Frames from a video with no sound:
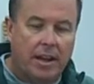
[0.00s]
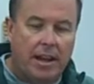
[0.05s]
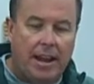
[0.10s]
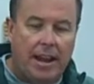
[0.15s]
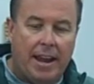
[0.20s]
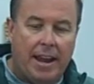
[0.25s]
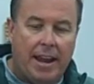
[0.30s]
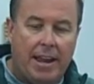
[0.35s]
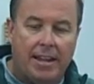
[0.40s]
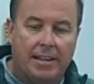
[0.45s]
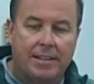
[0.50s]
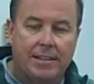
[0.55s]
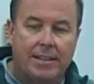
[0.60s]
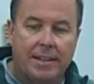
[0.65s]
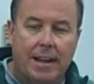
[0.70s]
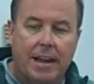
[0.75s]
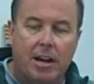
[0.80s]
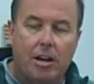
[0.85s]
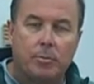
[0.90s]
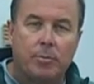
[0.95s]
and
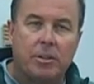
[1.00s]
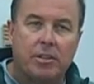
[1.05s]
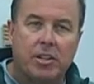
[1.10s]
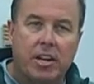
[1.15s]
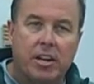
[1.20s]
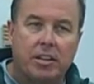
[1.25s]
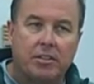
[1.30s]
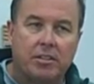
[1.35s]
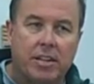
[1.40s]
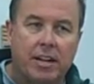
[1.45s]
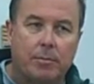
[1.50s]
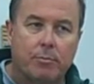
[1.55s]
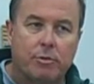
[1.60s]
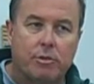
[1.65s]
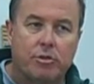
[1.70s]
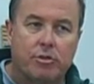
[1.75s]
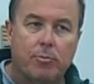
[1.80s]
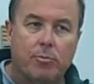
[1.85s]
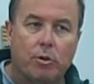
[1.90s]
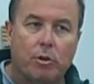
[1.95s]
help you change
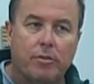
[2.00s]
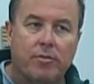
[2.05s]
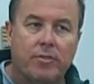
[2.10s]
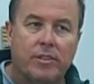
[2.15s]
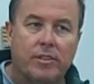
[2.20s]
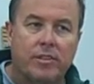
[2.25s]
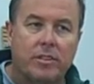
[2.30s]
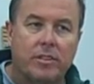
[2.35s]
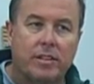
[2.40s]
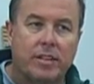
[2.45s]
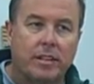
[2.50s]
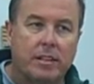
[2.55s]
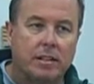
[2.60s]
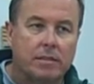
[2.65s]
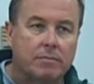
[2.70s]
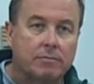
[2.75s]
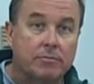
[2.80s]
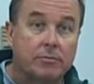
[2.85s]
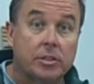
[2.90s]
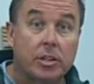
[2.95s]
temperature more efficiently.
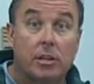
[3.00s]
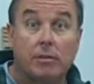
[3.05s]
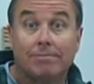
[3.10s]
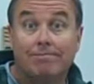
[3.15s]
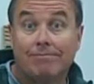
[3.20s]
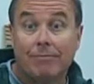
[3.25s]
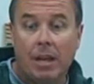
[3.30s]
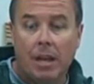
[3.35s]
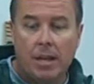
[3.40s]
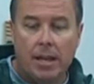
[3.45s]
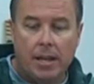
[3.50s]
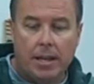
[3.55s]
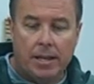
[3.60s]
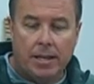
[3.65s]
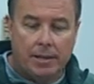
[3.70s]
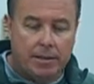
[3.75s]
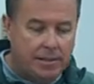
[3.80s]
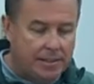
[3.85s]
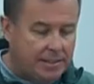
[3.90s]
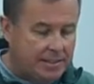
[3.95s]
So
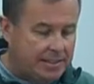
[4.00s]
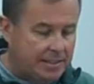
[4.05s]
there's the